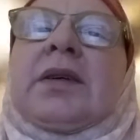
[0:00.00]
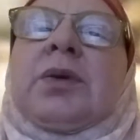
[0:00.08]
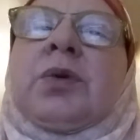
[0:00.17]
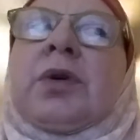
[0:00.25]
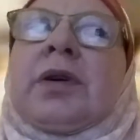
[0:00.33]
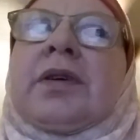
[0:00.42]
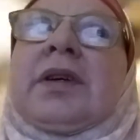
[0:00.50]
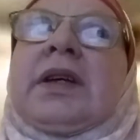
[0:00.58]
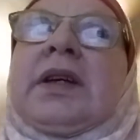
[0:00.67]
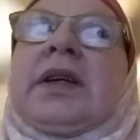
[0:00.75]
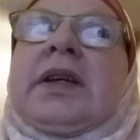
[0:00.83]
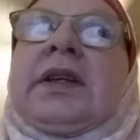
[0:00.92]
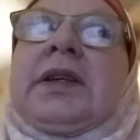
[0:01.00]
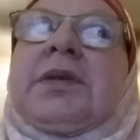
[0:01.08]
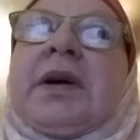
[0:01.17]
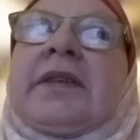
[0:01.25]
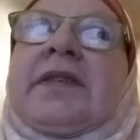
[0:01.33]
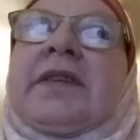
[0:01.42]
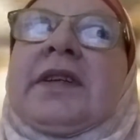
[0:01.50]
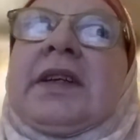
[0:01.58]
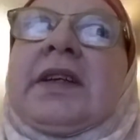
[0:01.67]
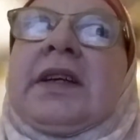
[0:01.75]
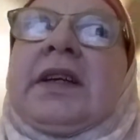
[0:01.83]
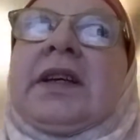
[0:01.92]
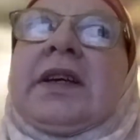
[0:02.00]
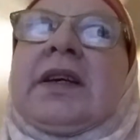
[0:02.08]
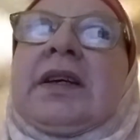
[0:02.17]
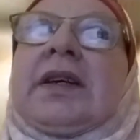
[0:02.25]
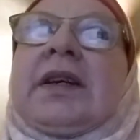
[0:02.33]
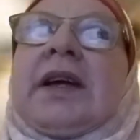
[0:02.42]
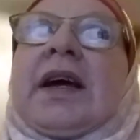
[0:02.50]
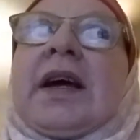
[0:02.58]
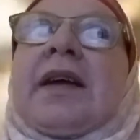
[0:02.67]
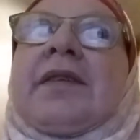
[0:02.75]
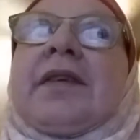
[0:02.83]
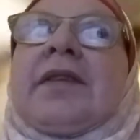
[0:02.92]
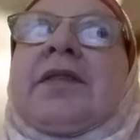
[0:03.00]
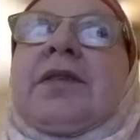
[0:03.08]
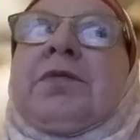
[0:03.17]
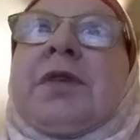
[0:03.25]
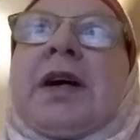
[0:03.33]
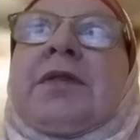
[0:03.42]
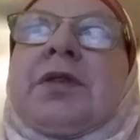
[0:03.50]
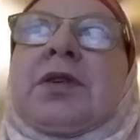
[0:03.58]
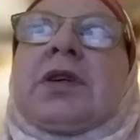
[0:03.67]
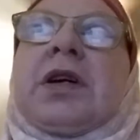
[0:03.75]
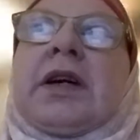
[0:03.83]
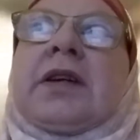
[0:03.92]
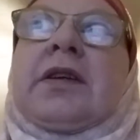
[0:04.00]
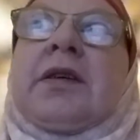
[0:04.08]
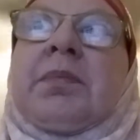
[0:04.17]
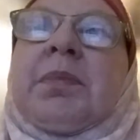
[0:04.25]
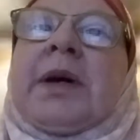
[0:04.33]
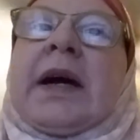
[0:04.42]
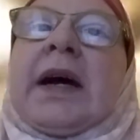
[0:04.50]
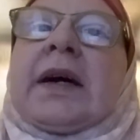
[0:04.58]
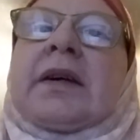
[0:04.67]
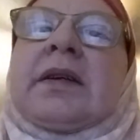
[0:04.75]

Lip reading: Or UST has a survival card pack.